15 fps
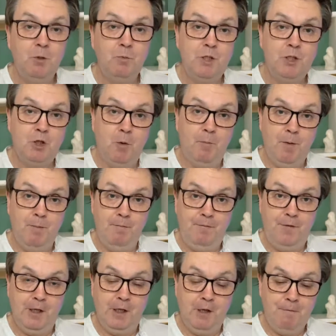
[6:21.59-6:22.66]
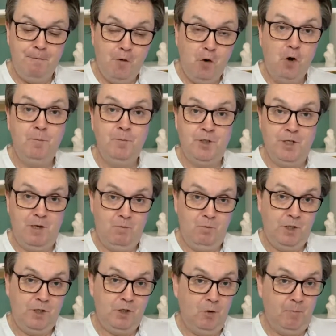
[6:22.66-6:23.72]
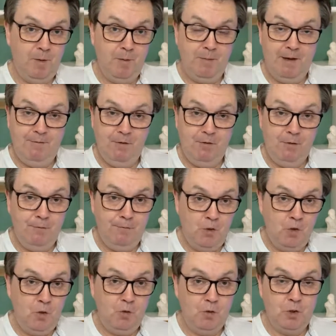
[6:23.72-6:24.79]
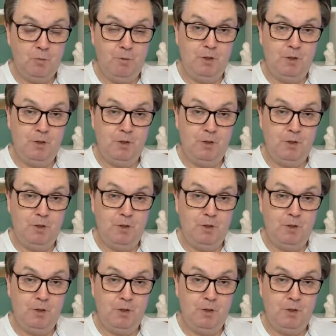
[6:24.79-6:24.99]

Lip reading: We stopped them filling the forms in. We stopped them having reviews.